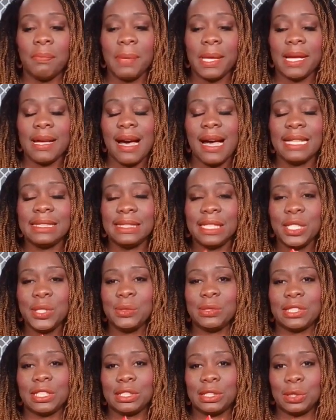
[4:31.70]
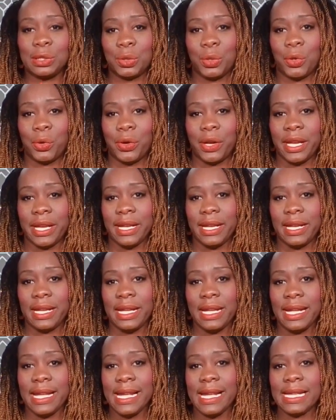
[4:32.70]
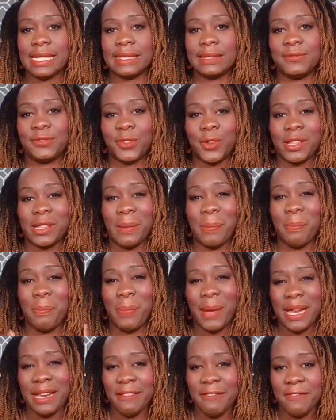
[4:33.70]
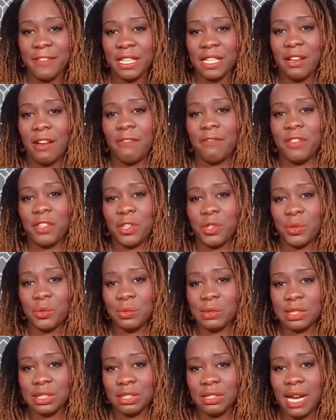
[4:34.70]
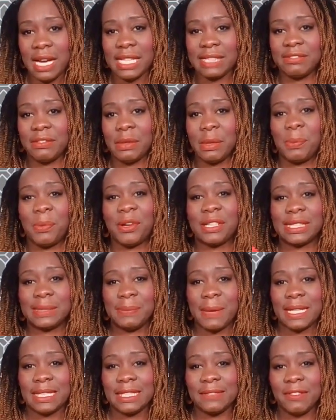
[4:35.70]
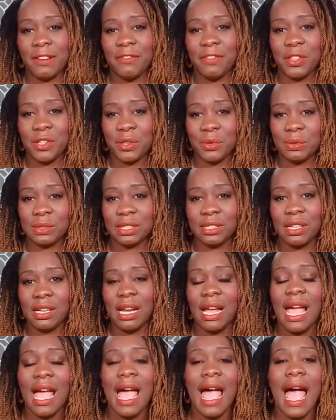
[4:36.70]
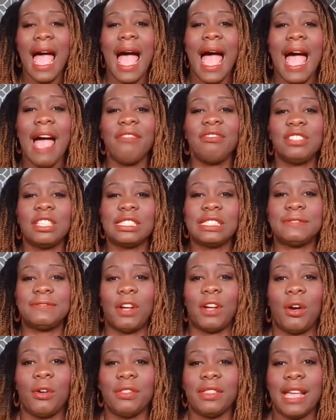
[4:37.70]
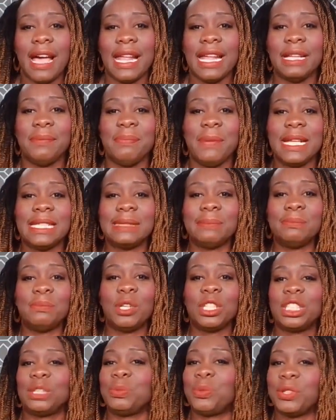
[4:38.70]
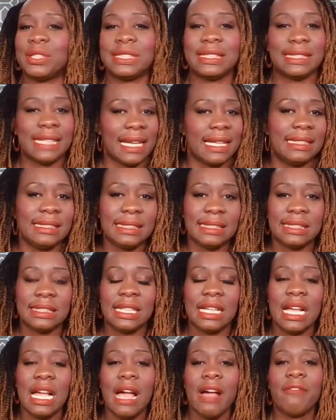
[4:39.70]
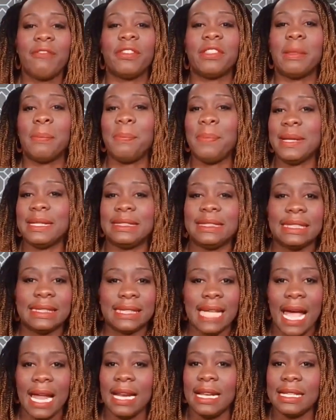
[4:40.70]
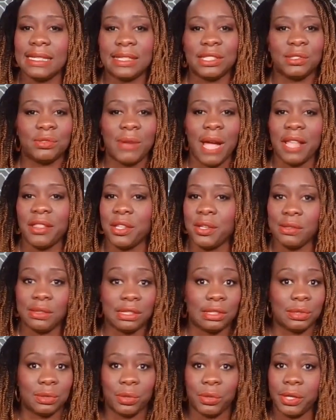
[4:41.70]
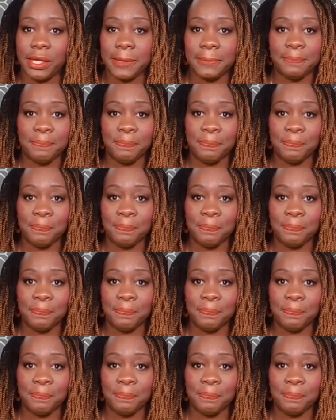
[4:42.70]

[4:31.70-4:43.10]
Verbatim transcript: because the user story is for the benefit of the user and it's from the perspective of the user. I've just found that it makes much more sense for the business analyst to write the user story.